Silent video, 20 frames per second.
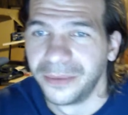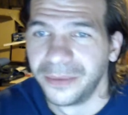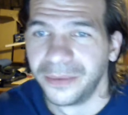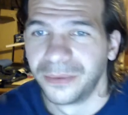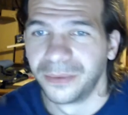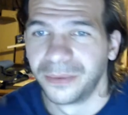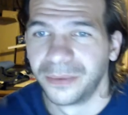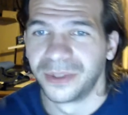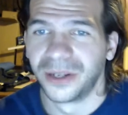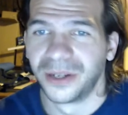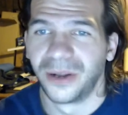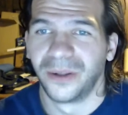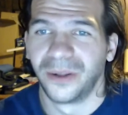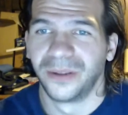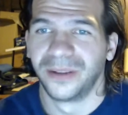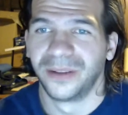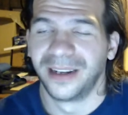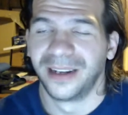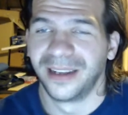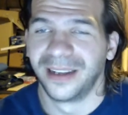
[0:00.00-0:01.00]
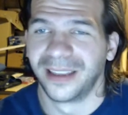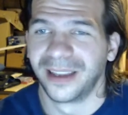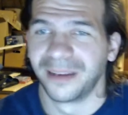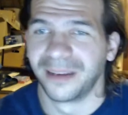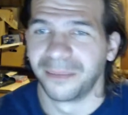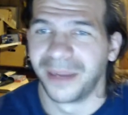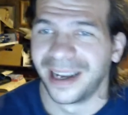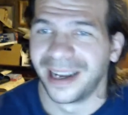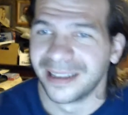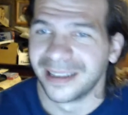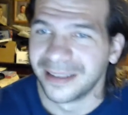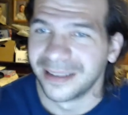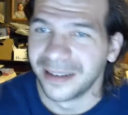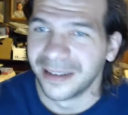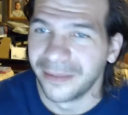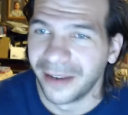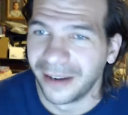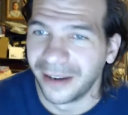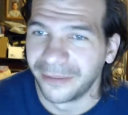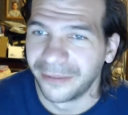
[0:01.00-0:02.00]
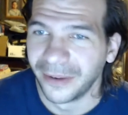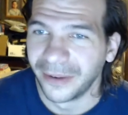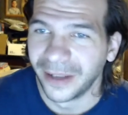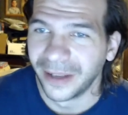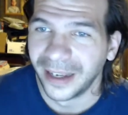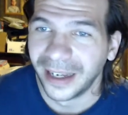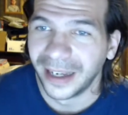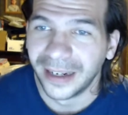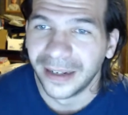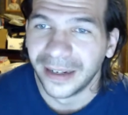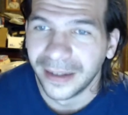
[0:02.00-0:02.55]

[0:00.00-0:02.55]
result in anything positive after that.